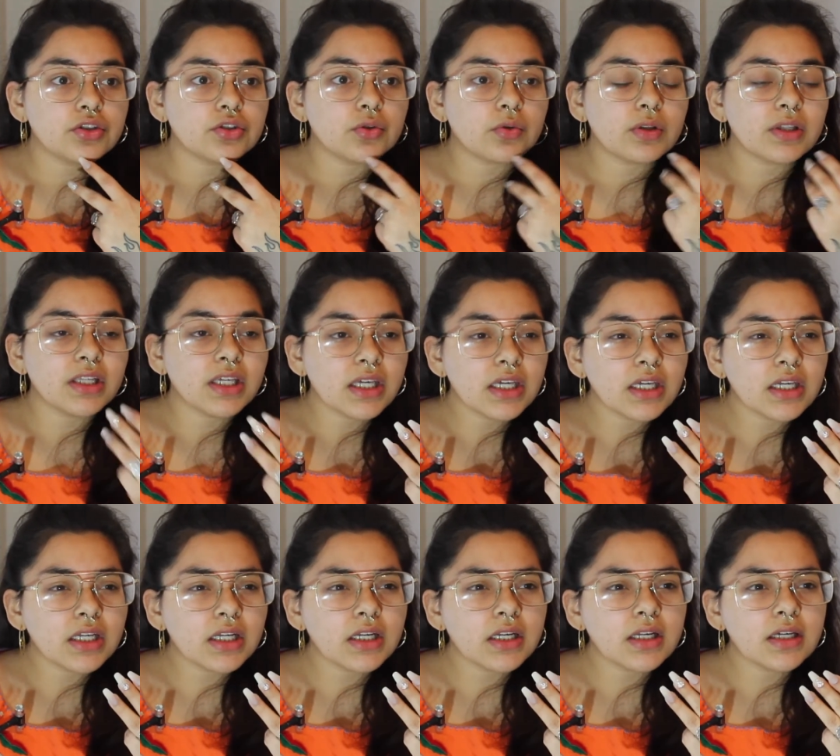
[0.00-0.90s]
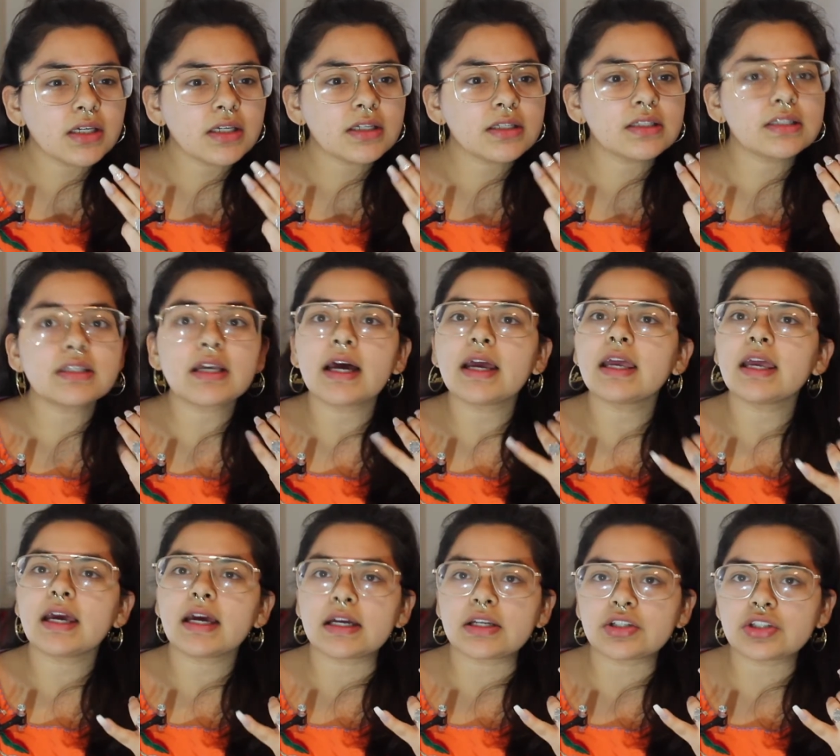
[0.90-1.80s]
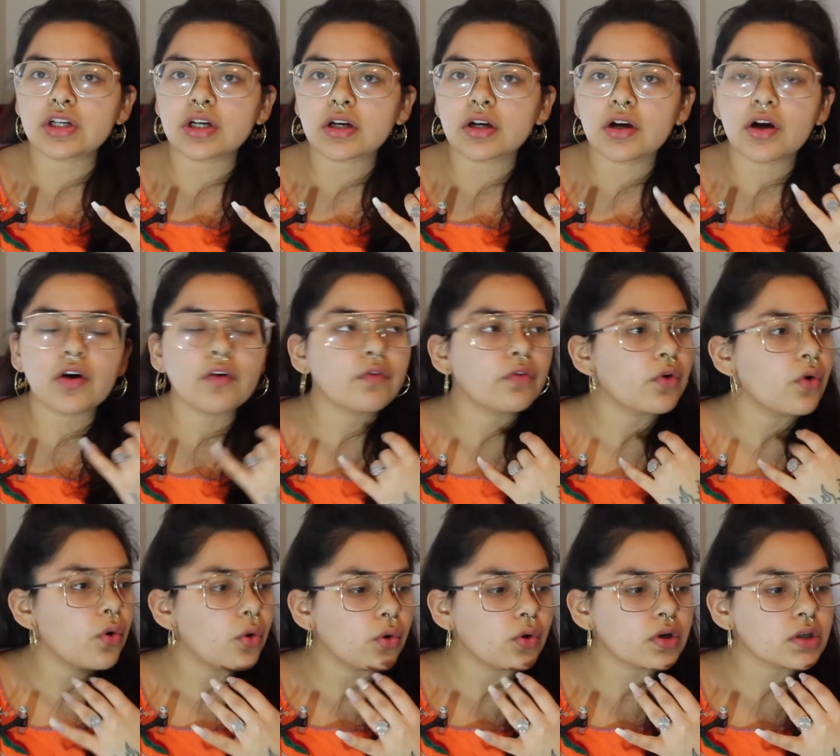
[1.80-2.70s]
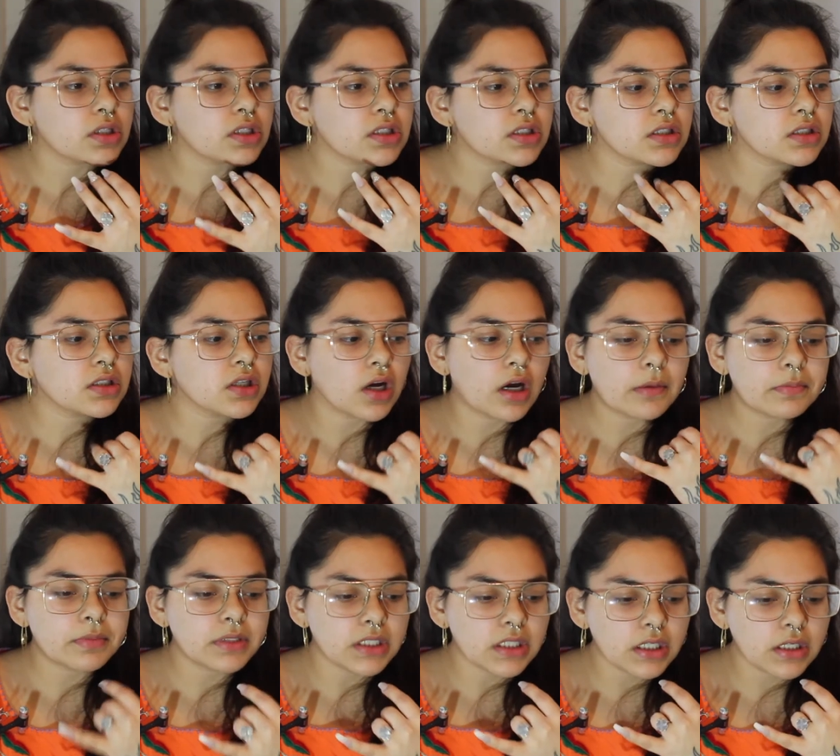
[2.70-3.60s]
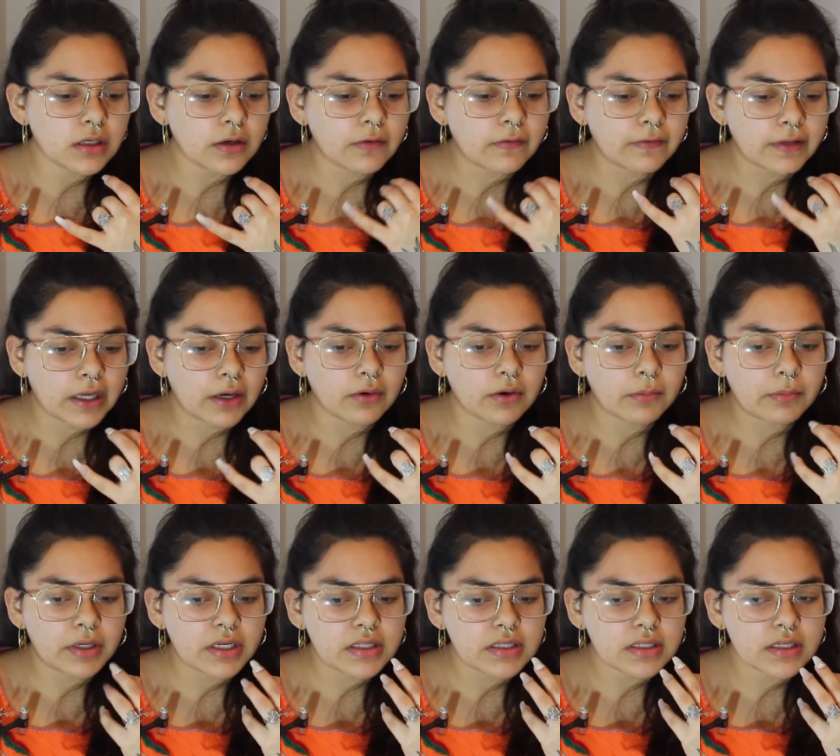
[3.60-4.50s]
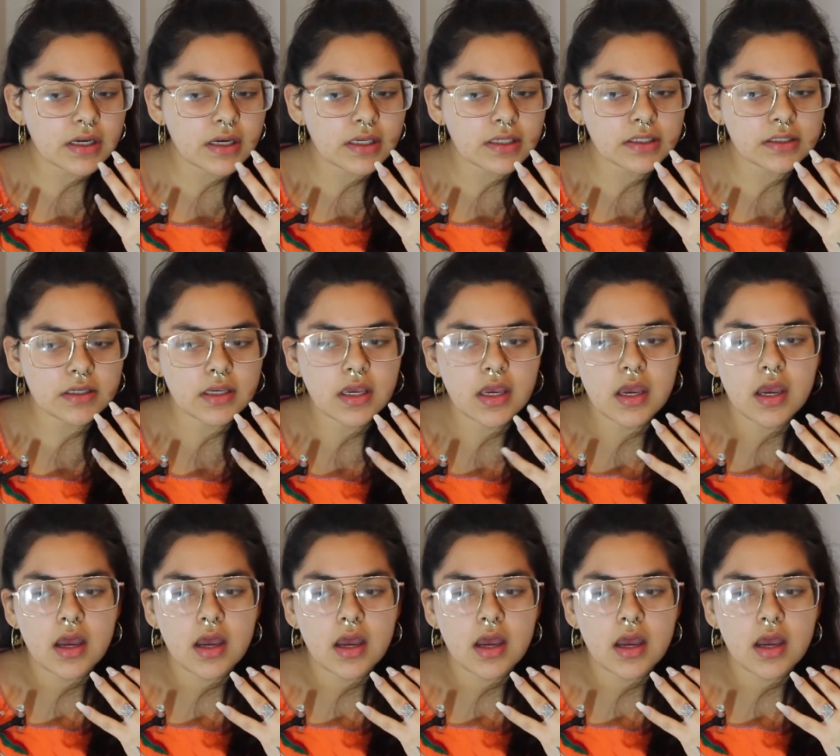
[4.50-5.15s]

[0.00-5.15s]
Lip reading: Jolene. Zyanja, of course. Top tier flower princess.